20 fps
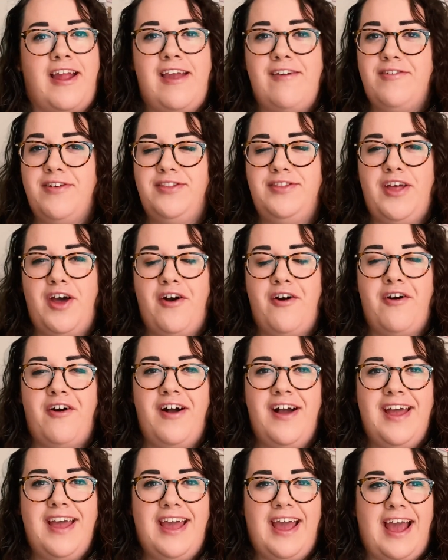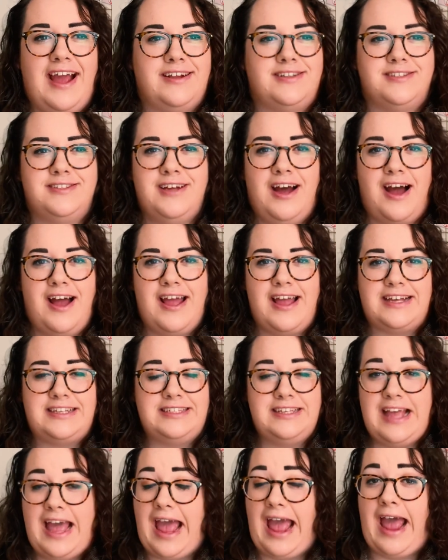Even though it's not
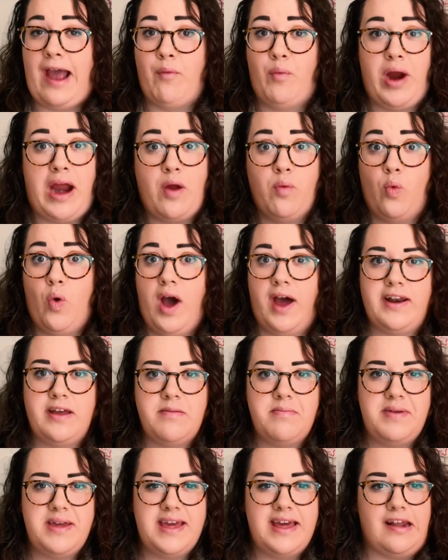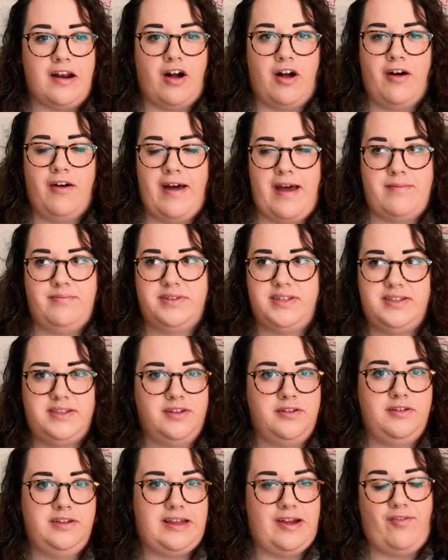where I want to be at all, I'm
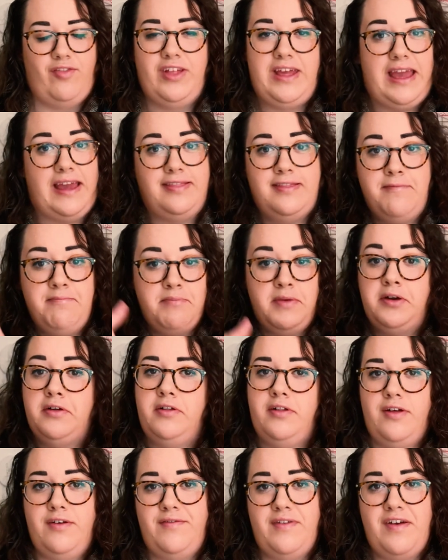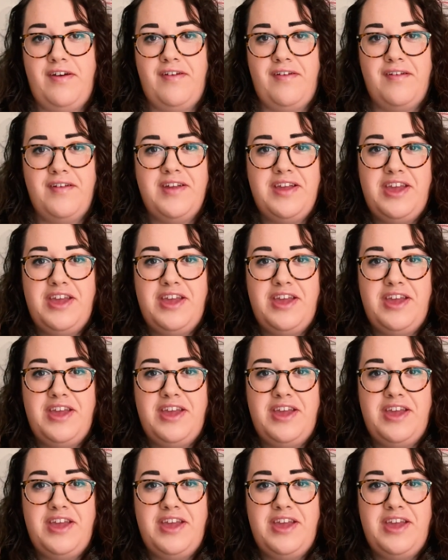still definitely in the middle of it,